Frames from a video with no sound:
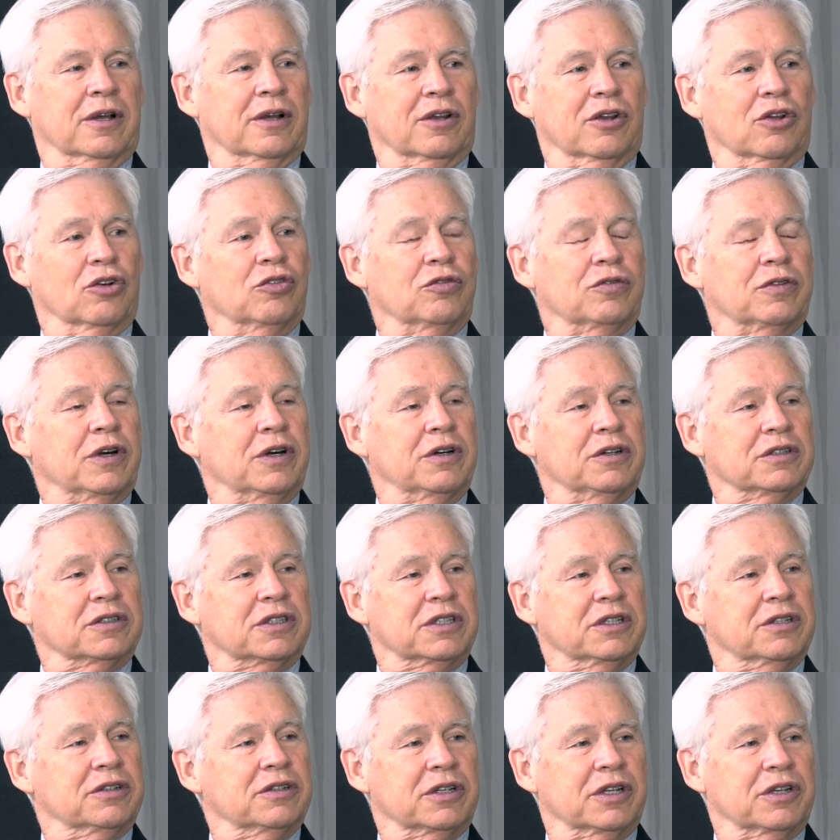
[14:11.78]
low
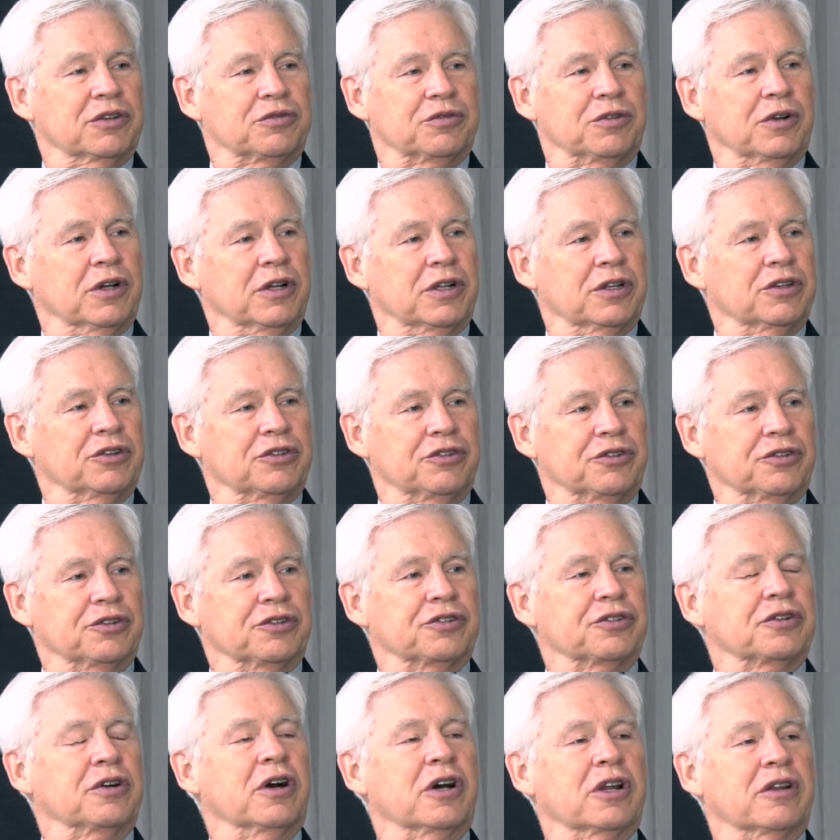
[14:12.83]
volatility funds.
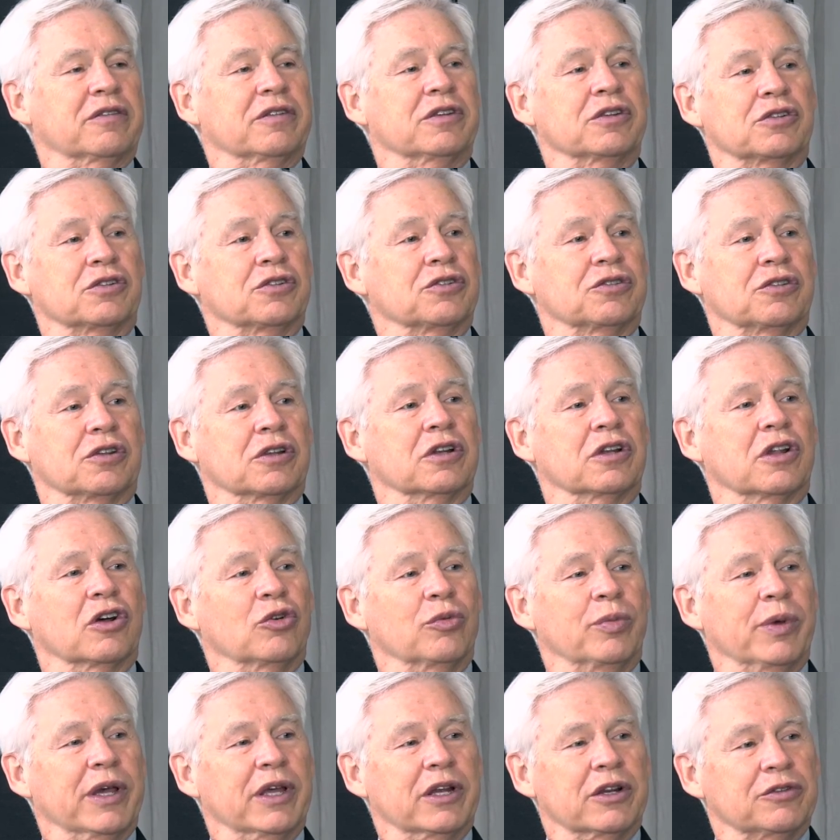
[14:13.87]
There's a lot of interest in low
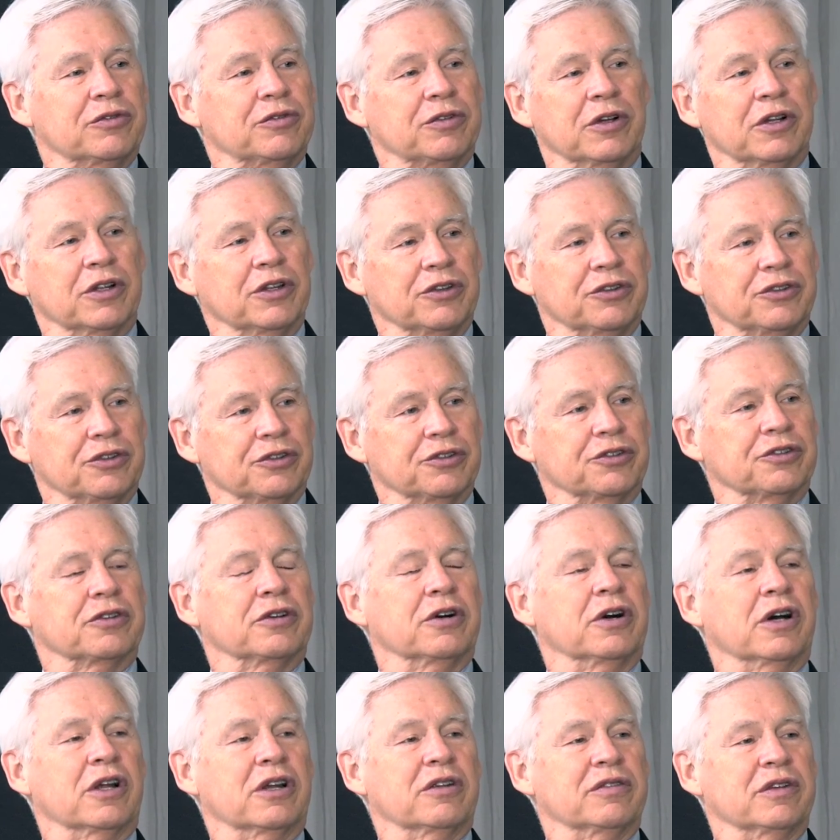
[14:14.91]
beta funds. There's a
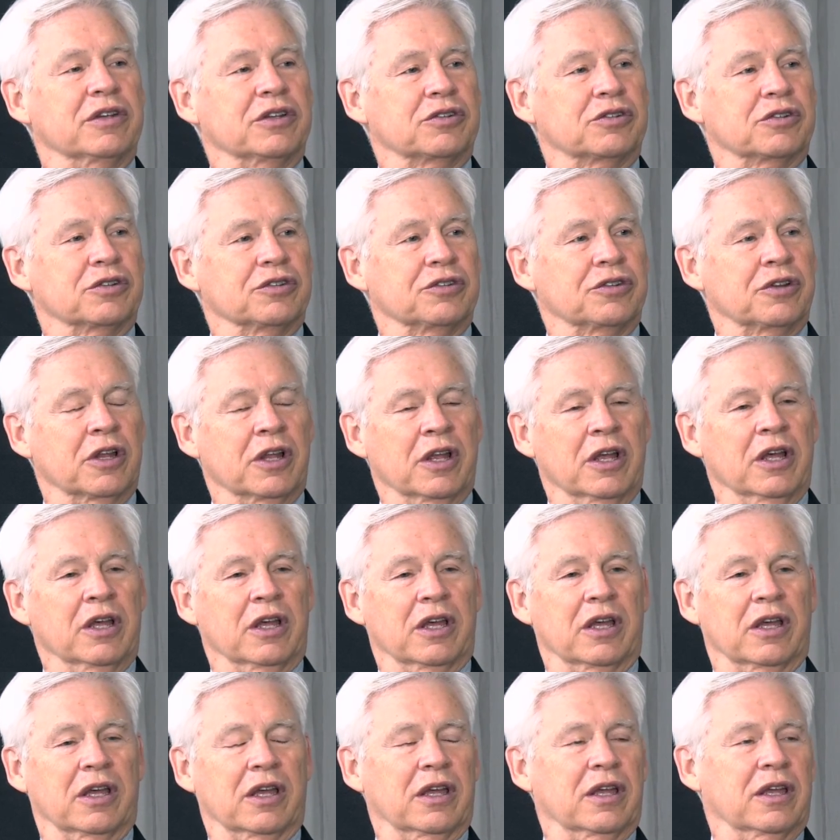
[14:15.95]
lot of interest
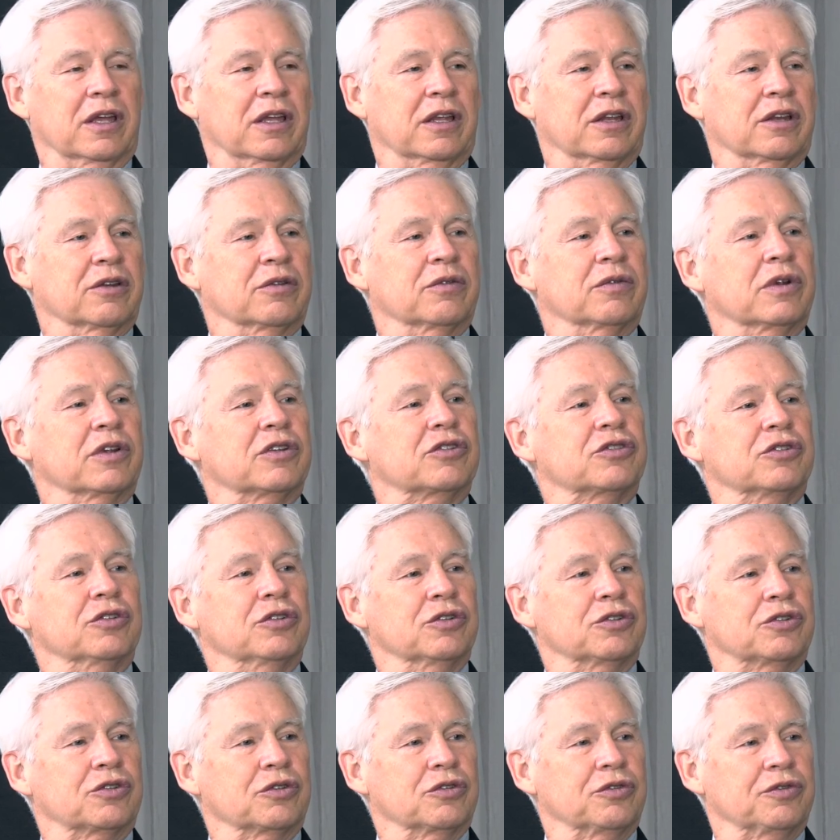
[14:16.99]
in risk
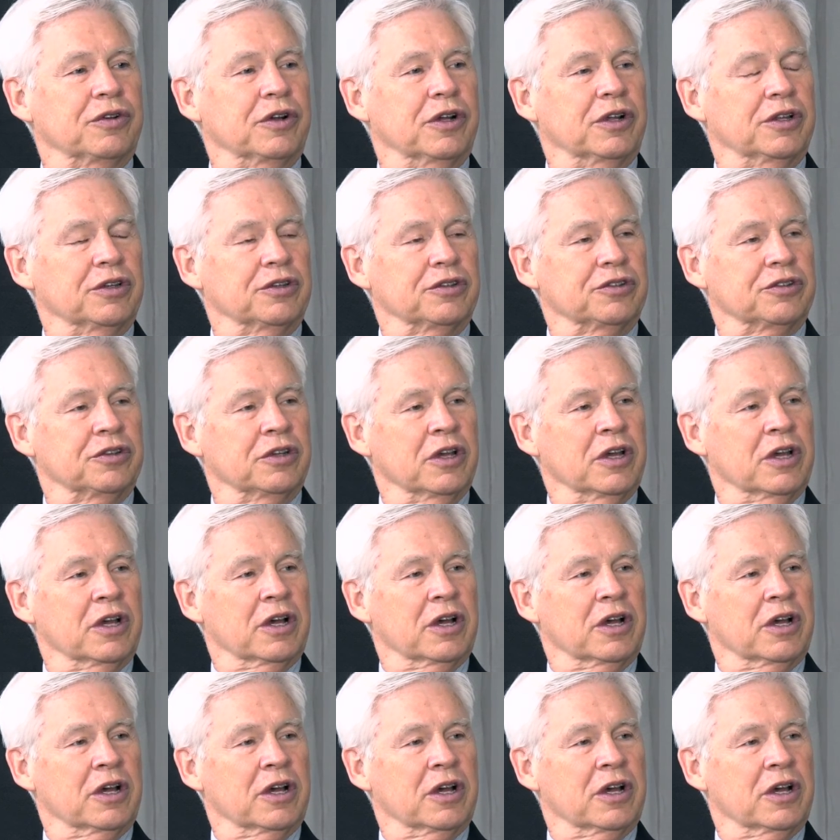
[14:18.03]
neutral funds.